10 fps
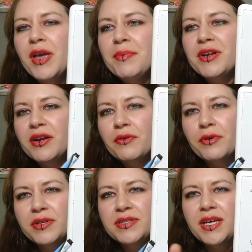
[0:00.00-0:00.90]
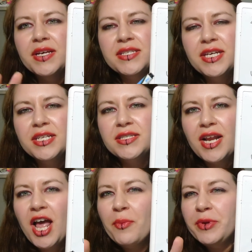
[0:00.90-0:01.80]
maybe not a corn snake because that
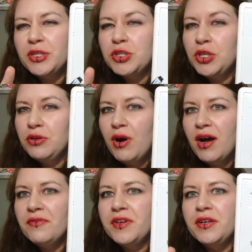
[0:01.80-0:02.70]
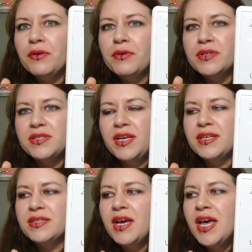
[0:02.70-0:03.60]
doesn't happen too often in corn
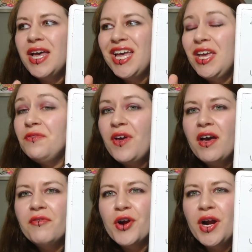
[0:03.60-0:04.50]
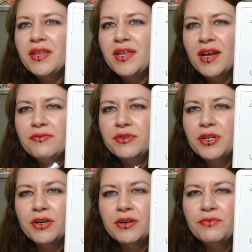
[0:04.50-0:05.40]
snakes. If ever, I think I've
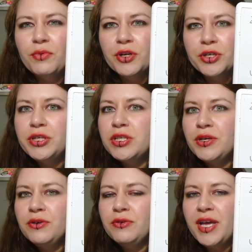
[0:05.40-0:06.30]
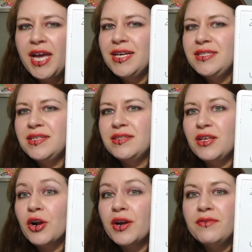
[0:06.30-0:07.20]
only heard of 1 or 2
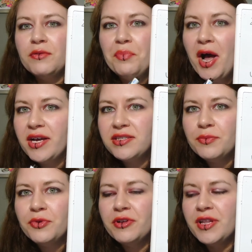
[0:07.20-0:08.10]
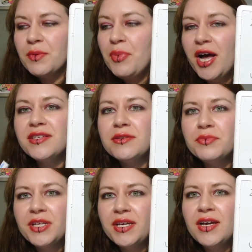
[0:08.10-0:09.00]
cases that are even possible, like
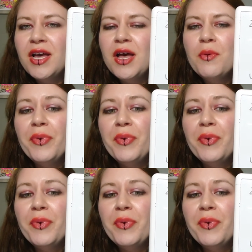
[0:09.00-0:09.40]
possibly,